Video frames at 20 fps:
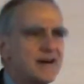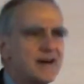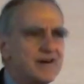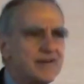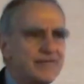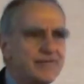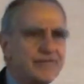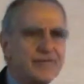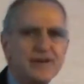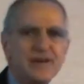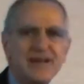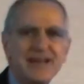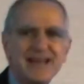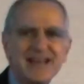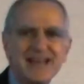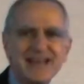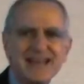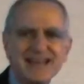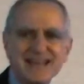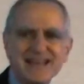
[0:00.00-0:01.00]
of
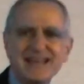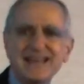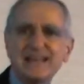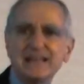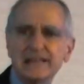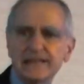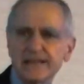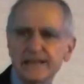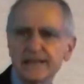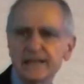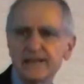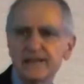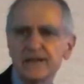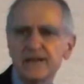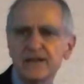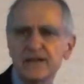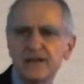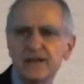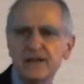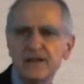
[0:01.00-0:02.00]
healing
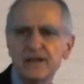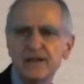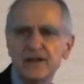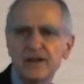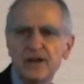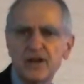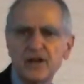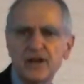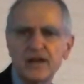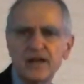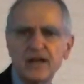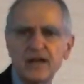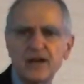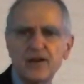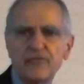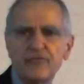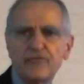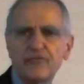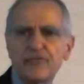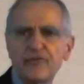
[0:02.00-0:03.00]

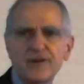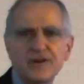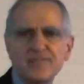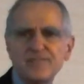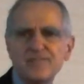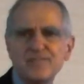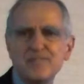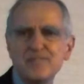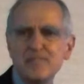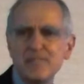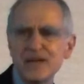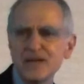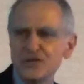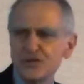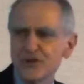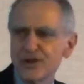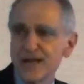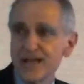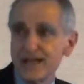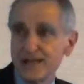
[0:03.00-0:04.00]
from
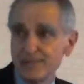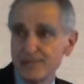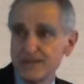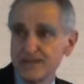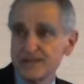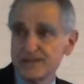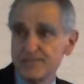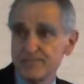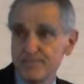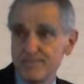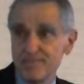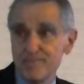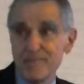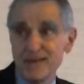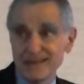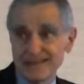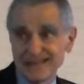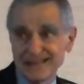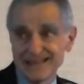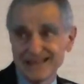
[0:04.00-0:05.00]
major ailments,
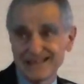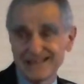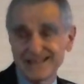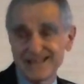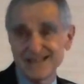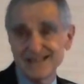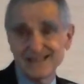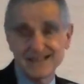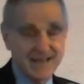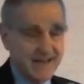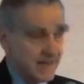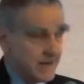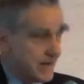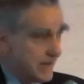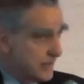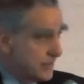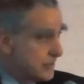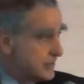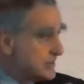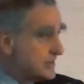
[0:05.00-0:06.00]
mental illness and
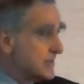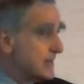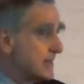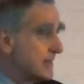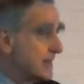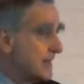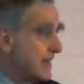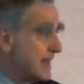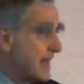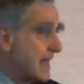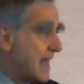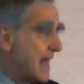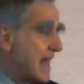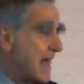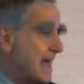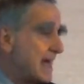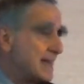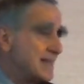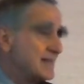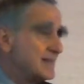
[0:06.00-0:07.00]
others,
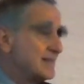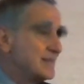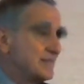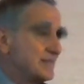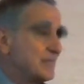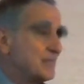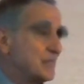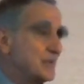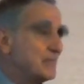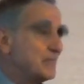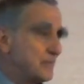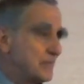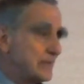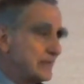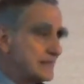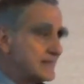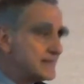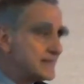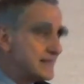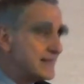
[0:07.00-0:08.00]
and we've
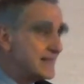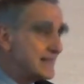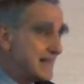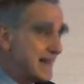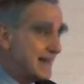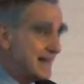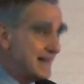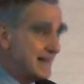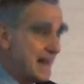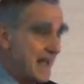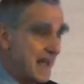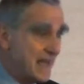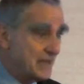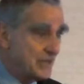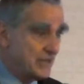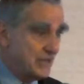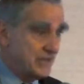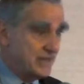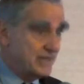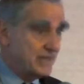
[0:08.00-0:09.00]
really seen that in
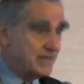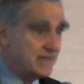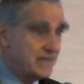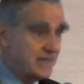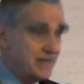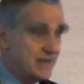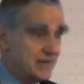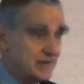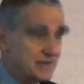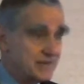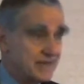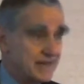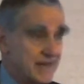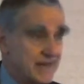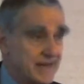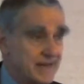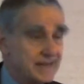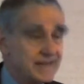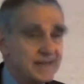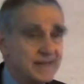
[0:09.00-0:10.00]
action here
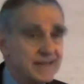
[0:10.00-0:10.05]
tonight,